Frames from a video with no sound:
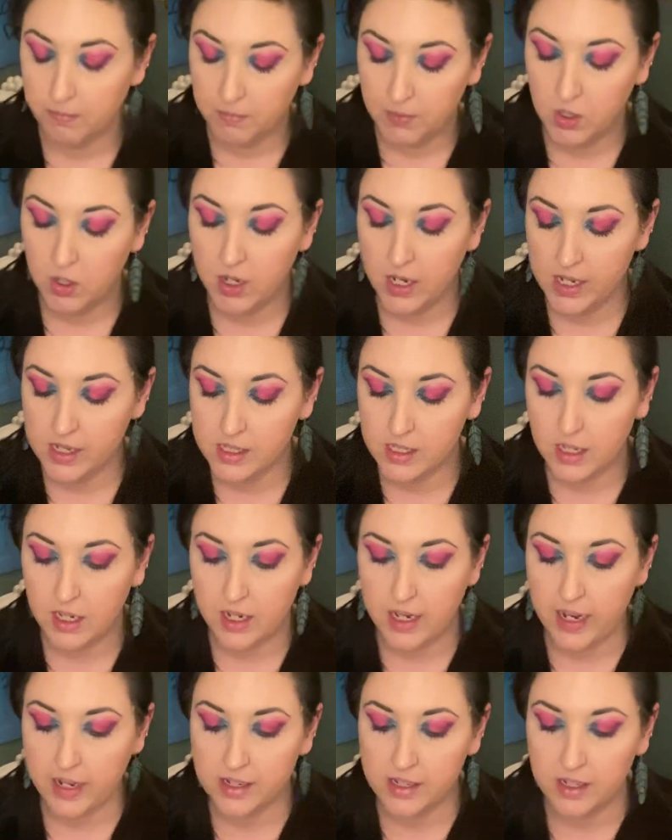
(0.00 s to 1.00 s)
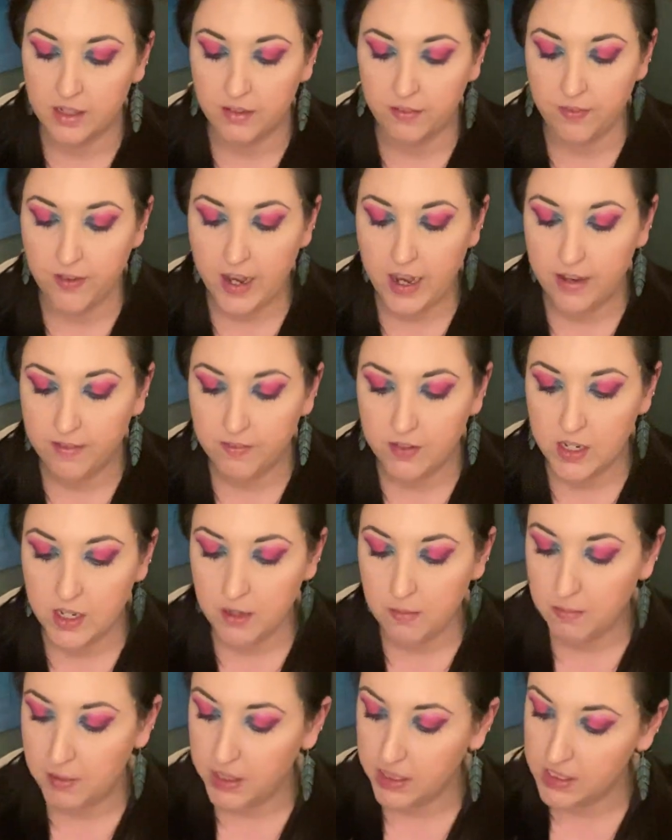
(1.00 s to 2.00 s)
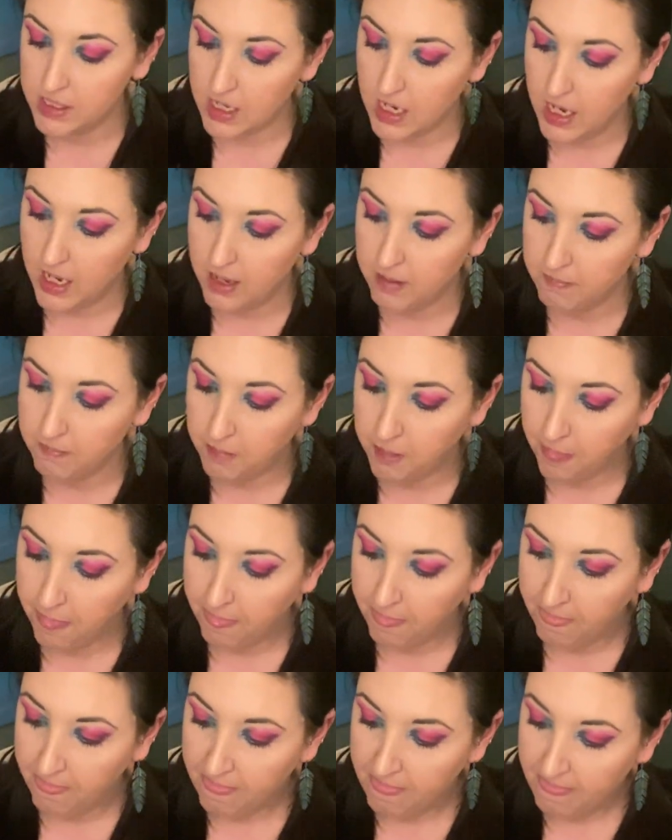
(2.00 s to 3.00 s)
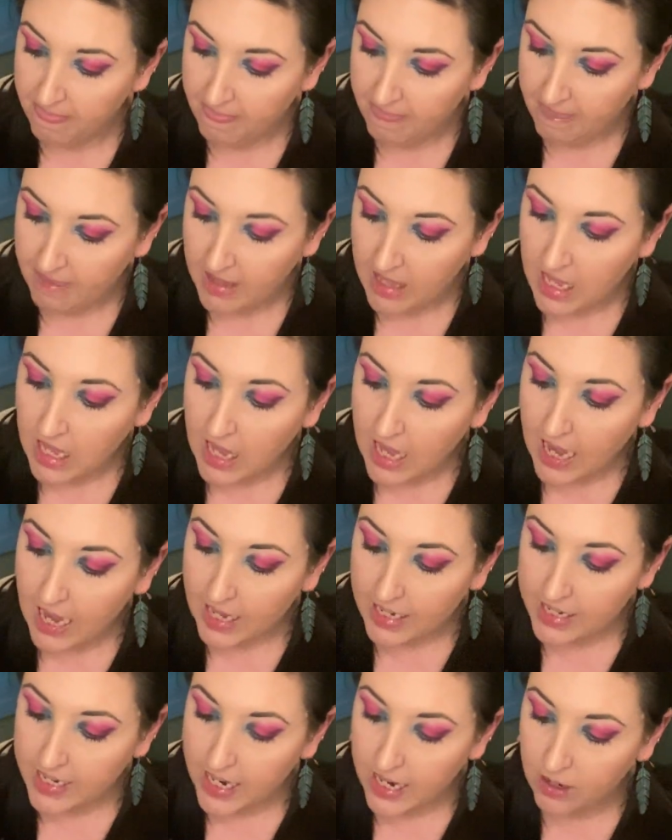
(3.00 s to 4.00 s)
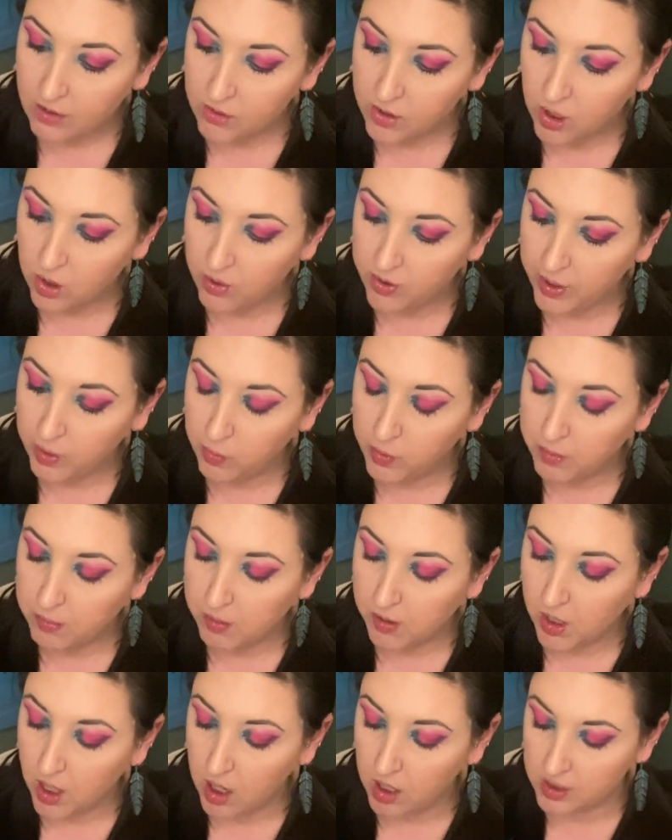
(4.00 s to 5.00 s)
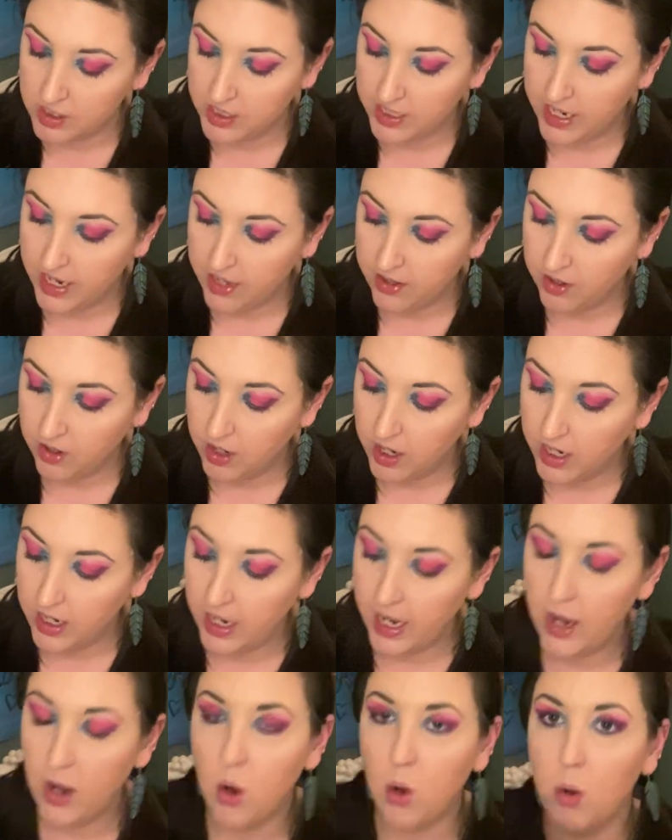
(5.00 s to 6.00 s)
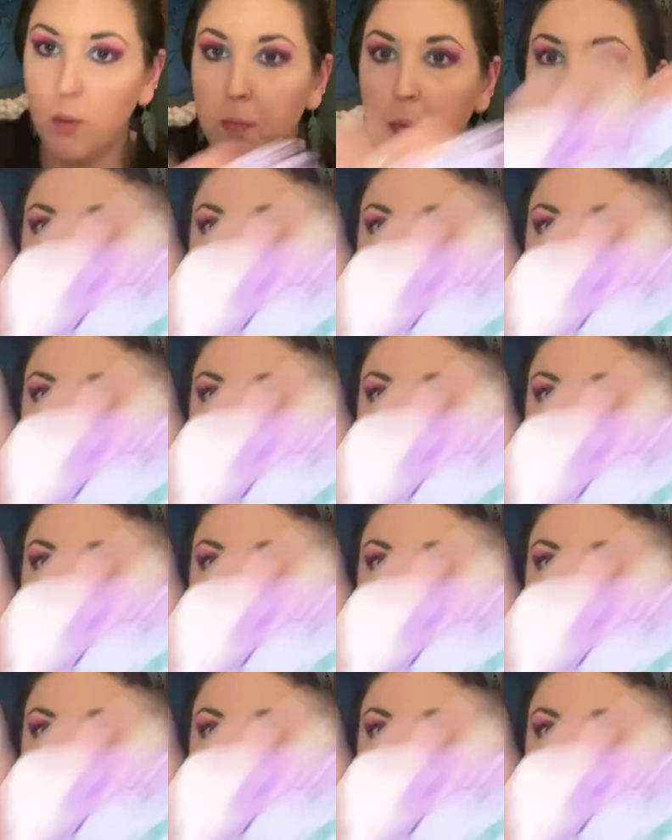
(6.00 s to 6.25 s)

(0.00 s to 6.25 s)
You guys connect in the 5D big time. I now know that we belong together, and I hope